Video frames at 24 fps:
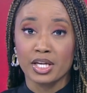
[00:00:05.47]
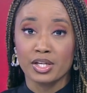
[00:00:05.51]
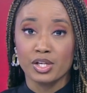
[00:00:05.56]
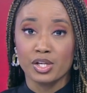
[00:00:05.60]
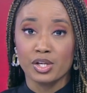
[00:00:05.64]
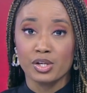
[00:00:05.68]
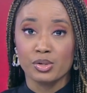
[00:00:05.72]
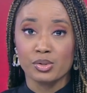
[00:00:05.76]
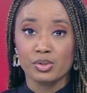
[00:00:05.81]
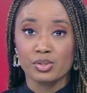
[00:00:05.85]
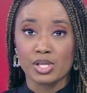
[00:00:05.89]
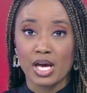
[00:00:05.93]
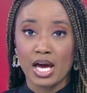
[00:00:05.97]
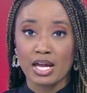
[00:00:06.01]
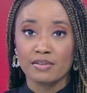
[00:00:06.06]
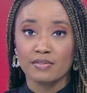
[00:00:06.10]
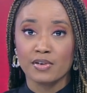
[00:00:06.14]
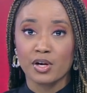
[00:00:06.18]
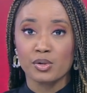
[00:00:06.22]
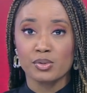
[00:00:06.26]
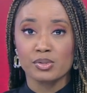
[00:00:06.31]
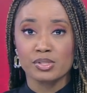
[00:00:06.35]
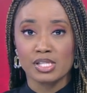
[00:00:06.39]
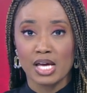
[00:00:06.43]
news out of
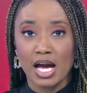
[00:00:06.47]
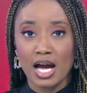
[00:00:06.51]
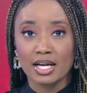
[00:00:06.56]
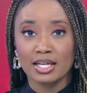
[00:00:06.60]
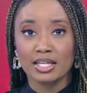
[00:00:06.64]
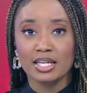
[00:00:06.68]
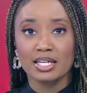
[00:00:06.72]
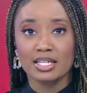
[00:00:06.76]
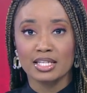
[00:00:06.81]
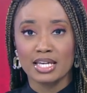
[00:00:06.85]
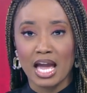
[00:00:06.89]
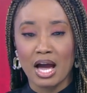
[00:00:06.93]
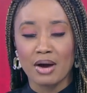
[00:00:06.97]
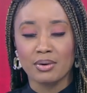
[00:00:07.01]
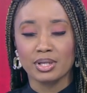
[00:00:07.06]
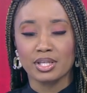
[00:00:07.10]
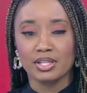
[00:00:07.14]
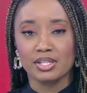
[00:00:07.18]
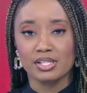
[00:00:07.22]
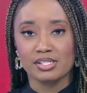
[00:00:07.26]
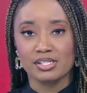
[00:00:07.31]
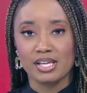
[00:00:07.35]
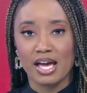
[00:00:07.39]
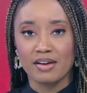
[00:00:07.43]
Ozaukee County
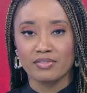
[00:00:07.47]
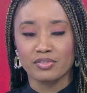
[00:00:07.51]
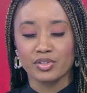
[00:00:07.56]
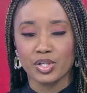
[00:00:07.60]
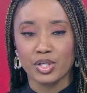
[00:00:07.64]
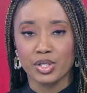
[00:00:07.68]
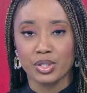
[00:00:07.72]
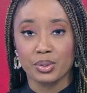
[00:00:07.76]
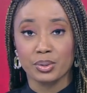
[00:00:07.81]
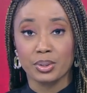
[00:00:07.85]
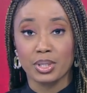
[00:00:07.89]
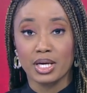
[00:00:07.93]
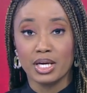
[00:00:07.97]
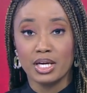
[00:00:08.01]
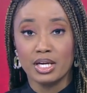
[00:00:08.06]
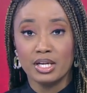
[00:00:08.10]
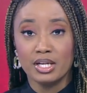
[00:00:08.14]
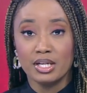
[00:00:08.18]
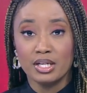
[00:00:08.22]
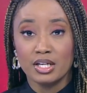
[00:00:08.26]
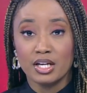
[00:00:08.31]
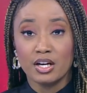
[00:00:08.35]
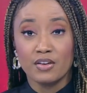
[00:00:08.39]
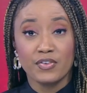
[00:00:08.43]
this afternoon.
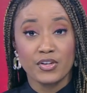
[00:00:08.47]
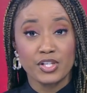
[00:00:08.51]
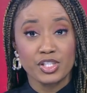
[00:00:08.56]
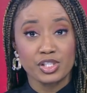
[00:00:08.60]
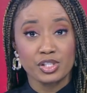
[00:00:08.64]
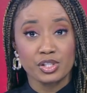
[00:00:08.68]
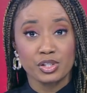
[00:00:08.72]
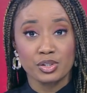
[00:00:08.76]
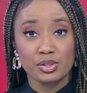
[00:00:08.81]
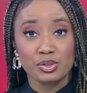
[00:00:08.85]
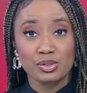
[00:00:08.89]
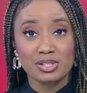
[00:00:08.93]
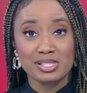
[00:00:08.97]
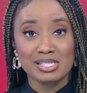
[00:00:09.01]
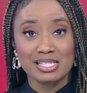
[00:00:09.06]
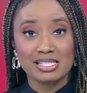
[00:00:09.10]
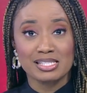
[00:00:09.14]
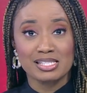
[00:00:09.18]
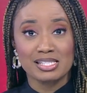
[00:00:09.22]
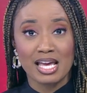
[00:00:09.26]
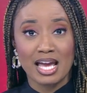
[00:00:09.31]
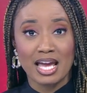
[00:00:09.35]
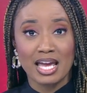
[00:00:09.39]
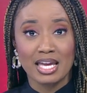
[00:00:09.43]
Officials
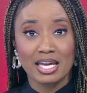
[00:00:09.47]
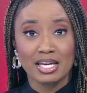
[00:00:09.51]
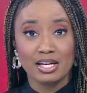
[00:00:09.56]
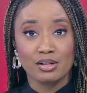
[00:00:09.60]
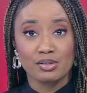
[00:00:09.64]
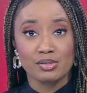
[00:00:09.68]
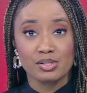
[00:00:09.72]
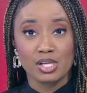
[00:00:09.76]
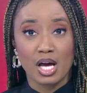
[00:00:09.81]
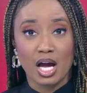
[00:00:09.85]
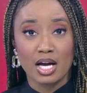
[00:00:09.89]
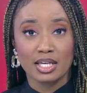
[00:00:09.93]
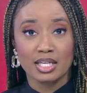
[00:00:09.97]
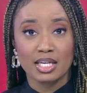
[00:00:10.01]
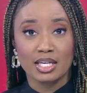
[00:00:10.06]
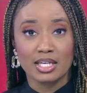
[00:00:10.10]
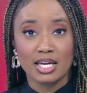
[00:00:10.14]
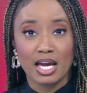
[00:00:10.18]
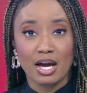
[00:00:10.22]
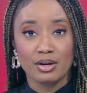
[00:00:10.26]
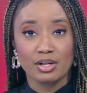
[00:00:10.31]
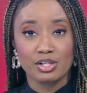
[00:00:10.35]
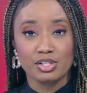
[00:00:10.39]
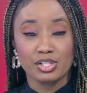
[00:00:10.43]
say an Ozaukee
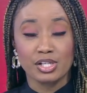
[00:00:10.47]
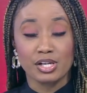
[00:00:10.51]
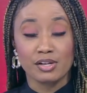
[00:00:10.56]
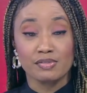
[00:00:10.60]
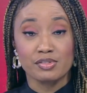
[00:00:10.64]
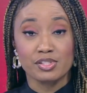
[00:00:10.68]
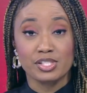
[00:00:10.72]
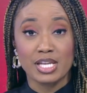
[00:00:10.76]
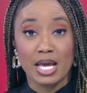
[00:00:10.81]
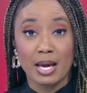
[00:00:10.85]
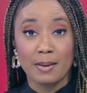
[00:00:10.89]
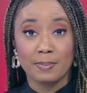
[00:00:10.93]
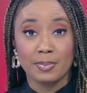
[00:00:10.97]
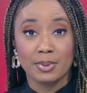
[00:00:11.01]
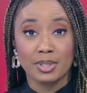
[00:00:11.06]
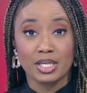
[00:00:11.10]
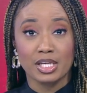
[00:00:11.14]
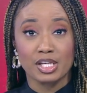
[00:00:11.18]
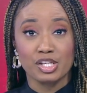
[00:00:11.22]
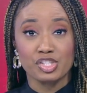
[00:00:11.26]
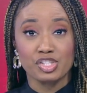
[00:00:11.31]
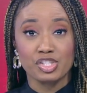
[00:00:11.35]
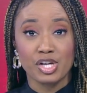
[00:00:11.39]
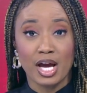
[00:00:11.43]
County Sheriff's
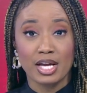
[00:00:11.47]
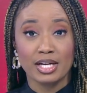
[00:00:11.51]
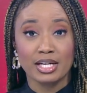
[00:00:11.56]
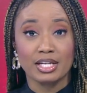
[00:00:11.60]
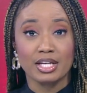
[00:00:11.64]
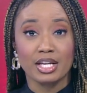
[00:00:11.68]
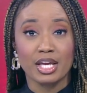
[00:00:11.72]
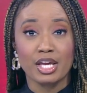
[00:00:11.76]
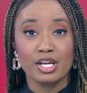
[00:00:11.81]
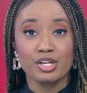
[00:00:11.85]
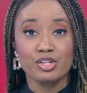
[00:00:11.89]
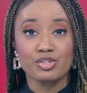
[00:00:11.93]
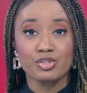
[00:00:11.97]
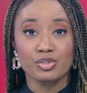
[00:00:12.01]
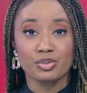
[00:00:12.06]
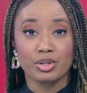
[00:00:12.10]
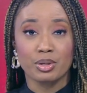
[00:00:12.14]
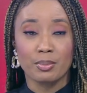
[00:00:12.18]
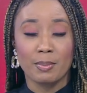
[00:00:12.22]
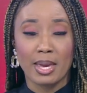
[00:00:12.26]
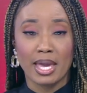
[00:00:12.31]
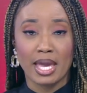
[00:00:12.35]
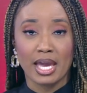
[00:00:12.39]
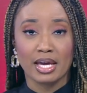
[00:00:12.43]
deputy shot and injured
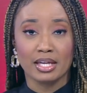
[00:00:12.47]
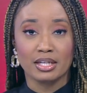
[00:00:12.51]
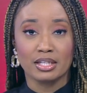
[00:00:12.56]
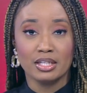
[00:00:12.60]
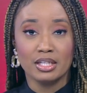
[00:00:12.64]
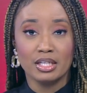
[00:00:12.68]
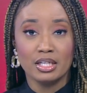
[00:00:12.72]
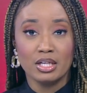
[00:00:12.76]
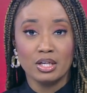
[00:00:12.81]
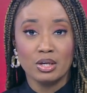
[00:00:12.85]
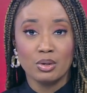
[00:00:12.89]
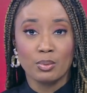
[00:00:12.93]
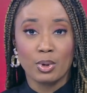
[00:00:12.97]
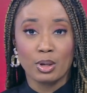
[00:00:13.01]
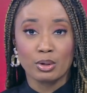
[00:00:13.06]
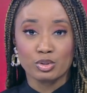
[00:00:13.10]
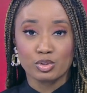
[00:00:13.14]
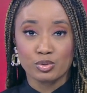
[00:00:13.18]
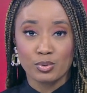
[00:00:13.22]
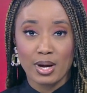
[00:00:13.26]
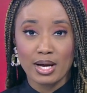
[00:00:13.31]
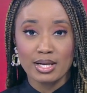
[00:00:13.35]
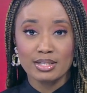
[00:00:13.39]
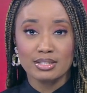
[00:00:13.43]
a man while
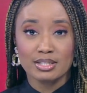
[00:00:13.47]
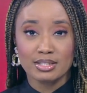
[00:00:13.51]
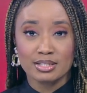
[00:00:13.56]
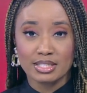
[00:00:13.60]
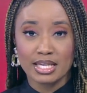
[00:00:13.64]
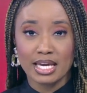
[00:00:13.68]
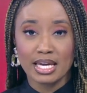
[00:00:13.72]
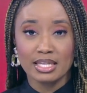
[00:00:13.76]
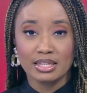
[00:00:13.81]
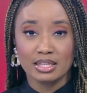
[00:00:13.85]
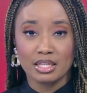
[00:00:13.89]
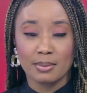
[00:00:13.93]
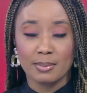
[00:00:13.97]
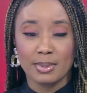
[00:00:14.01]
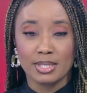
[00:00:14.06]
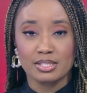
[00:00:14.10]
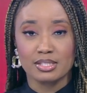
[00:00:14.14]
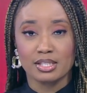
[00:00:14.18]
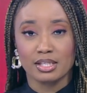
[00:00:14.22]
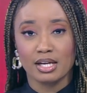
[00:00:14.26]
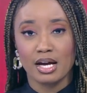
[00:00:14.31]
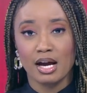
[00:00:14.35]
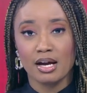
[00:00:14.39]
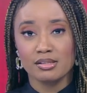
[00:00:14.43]
trying to take them
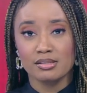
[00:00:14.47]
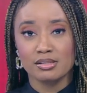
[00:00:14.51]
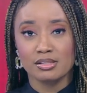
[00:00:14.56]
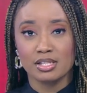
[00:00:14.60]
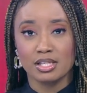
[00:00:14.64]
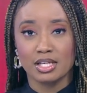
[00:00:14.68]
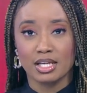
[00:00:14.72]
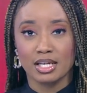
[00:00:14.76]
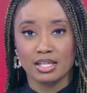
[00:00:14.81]
into custody.